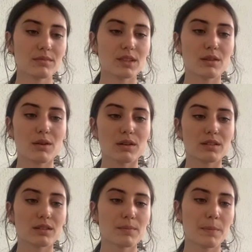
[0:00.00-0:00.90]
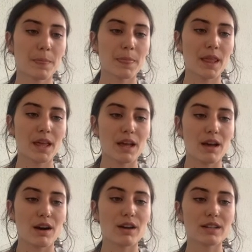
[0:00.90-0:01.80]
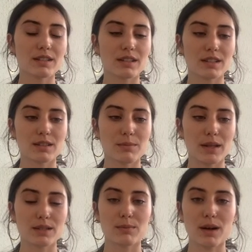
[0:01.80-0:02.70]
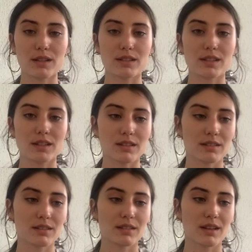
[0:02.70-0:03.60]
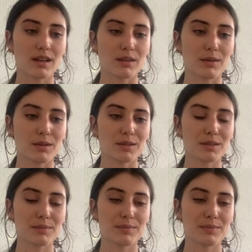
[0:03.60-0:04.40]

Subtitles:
Quote, honesty is the best policy, unquote.